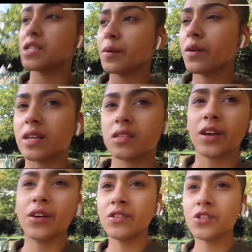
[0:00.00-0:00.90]
and to be honest I
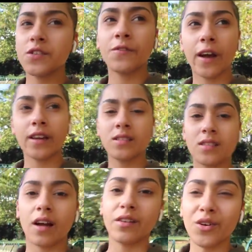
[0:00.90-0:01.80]
couldn't just face
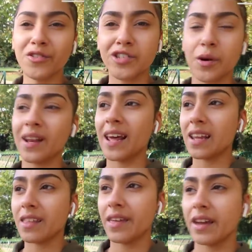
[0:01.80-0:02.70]
like not doing
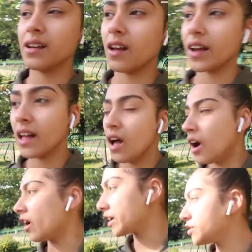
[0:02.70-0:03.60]
anything like I